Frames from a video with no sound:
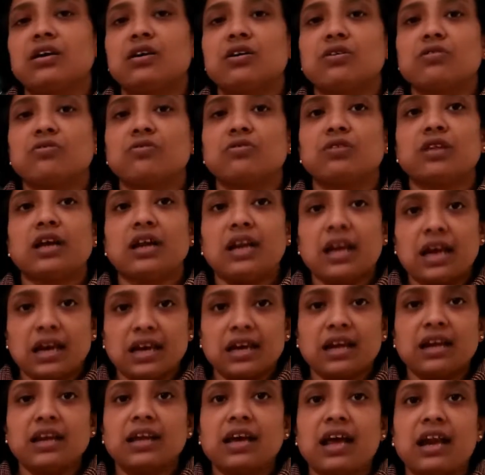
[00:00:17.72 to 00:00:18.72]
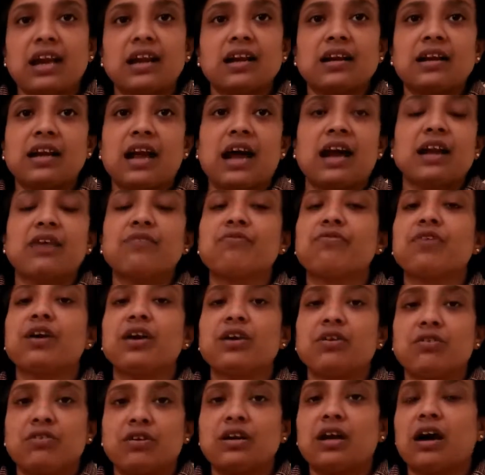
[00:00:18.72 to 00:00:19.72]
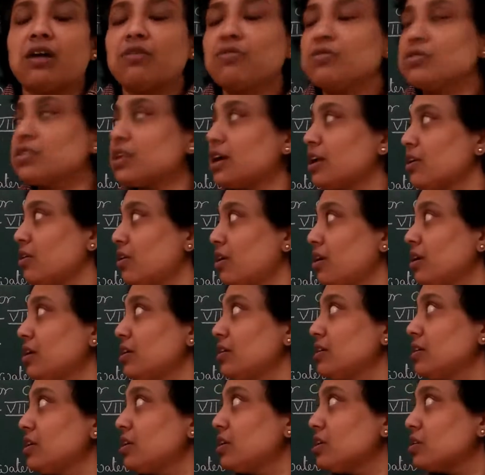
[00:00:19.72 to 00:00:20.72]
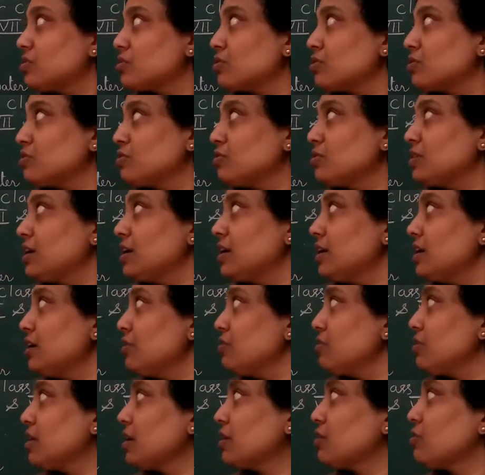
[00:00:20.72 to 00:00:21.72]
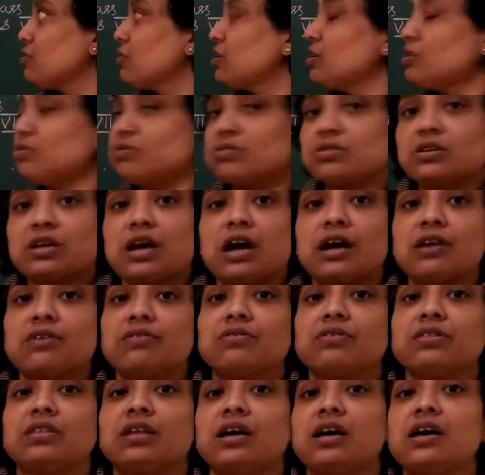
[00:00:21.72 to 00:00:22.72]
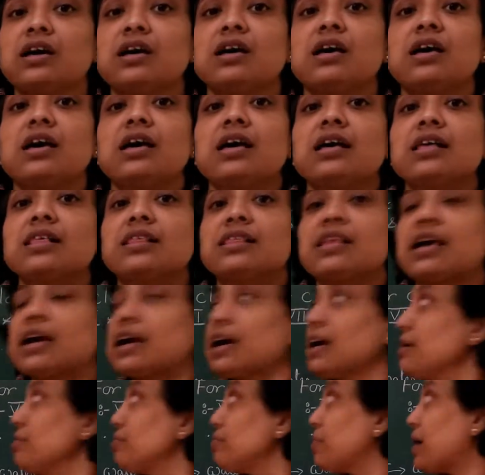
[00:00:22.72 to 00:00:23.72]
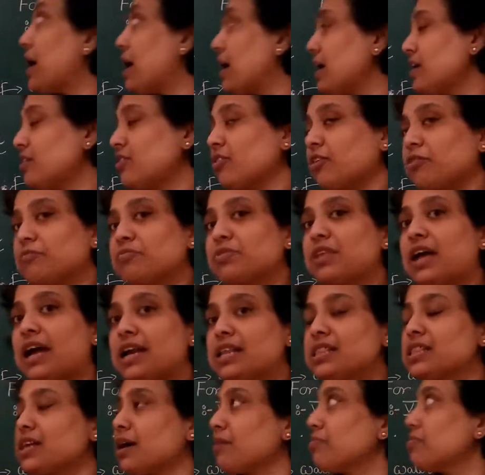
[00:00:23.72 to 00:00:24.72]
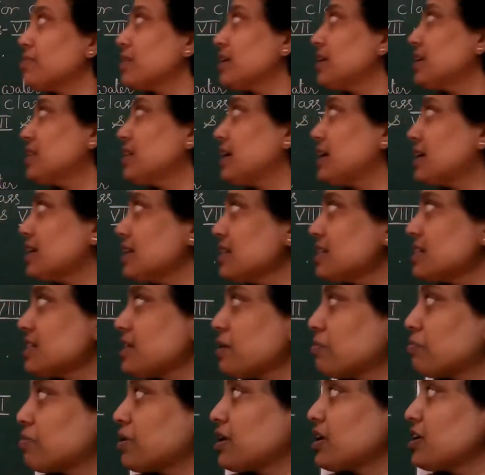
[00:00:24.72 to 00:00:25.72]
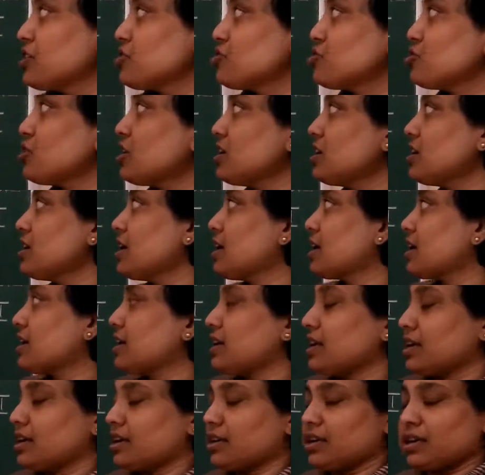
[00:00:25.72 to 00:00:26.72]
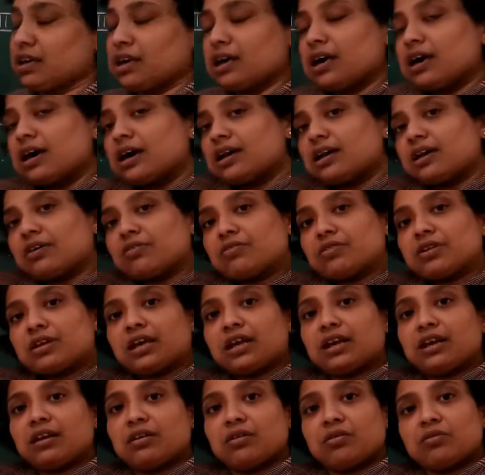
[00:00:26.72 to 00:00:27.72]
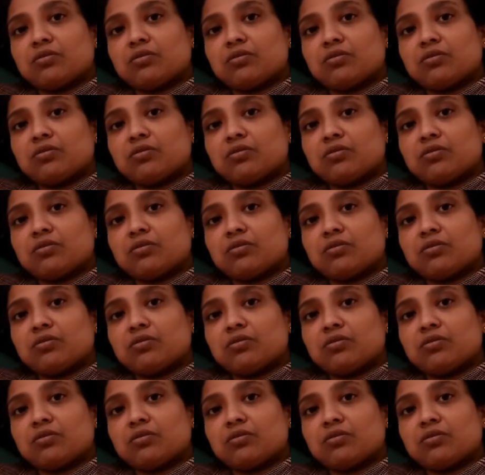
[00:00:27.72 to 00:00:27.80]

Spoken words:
so that I can clarify your doubts and all. So today we are going to start with the second part of that chapter, that is separation technique. Now till